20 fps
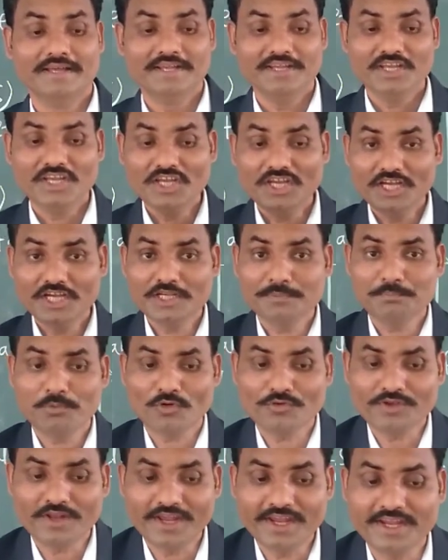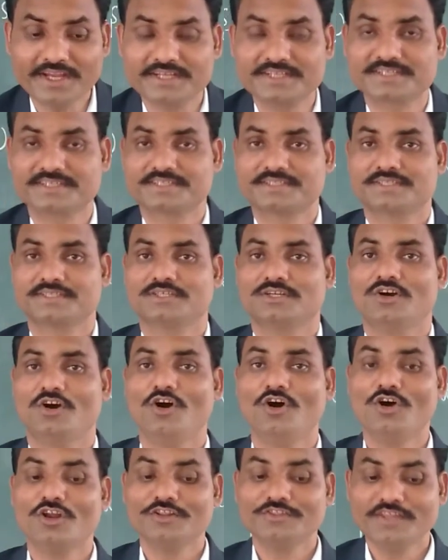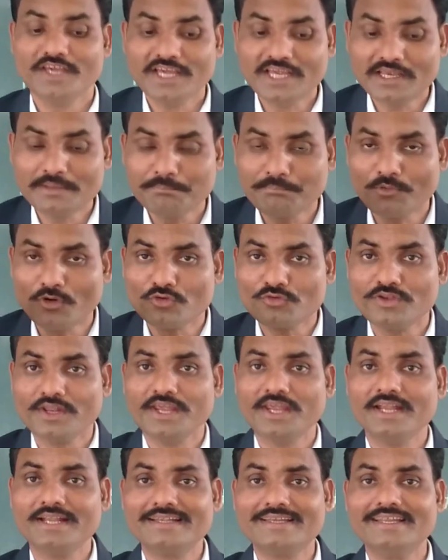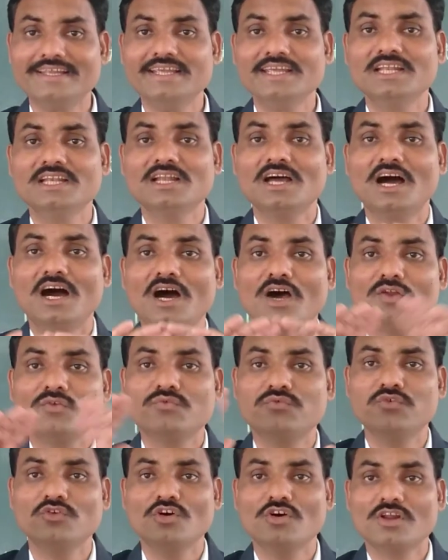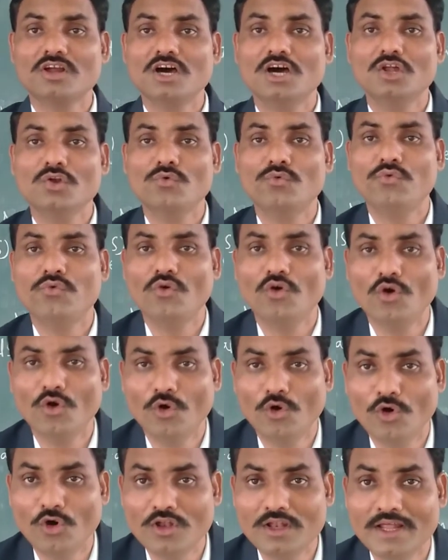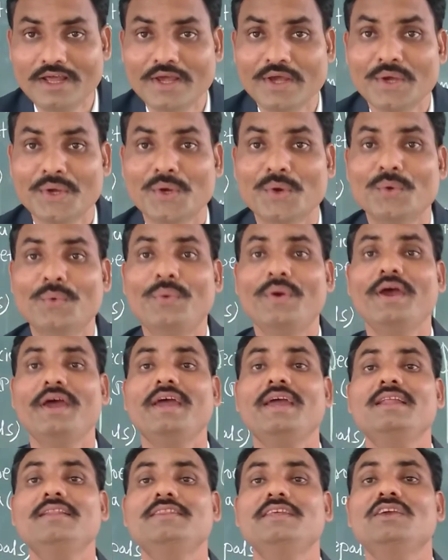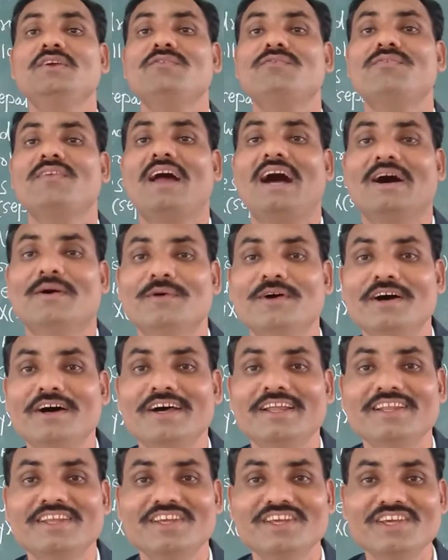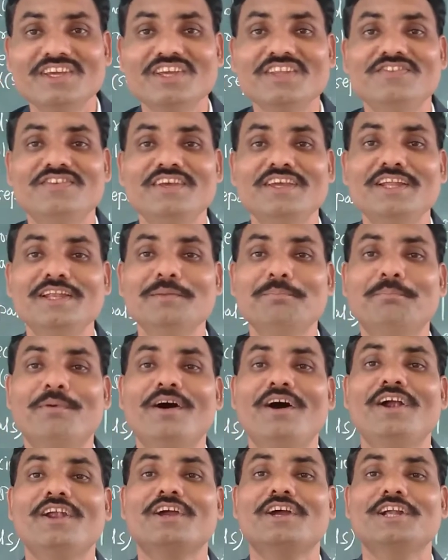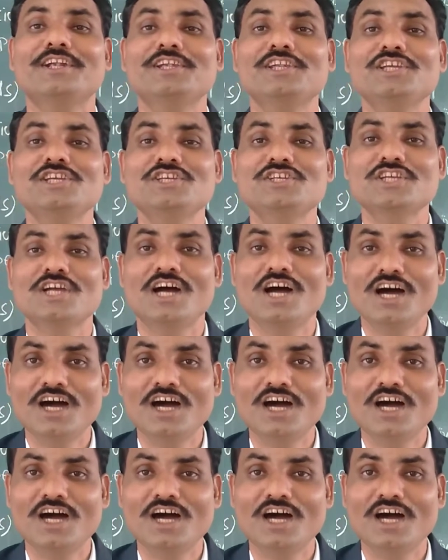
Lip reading: It protects or they protect inner floral fold when the flower is in bud condition